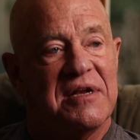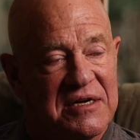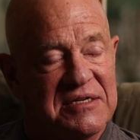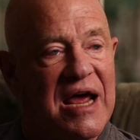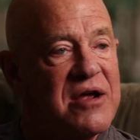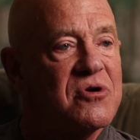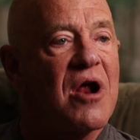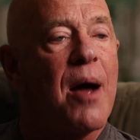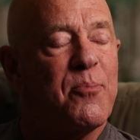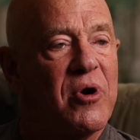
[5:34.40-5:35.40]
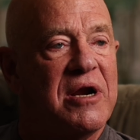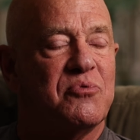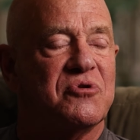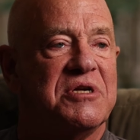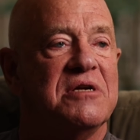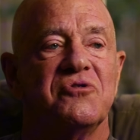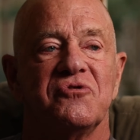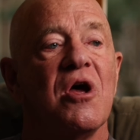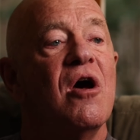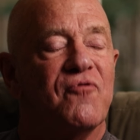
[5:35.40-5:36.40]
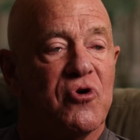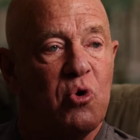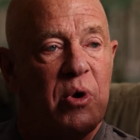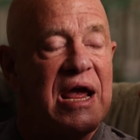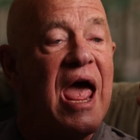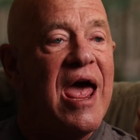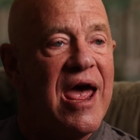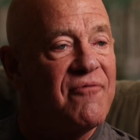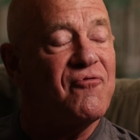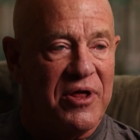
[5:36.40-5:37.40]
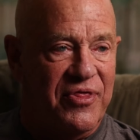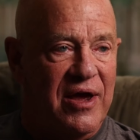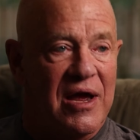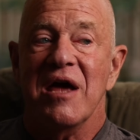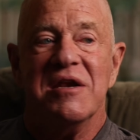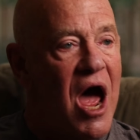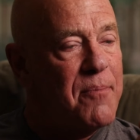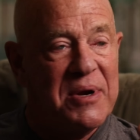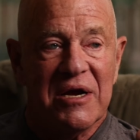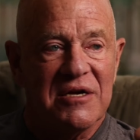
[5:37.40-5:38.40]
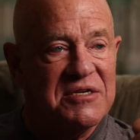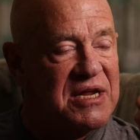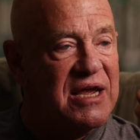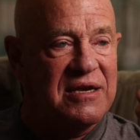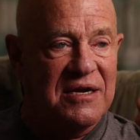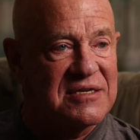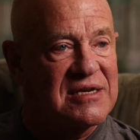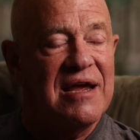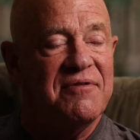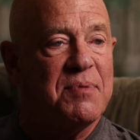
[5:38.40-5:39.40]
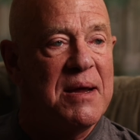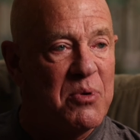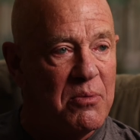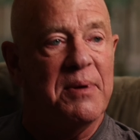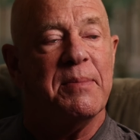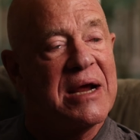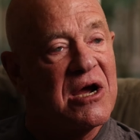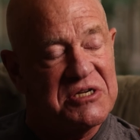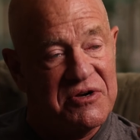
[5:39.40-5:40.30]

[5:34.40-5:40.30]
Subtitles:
That takes standard operating procedures for doing everything. Not because it enslaves people, but because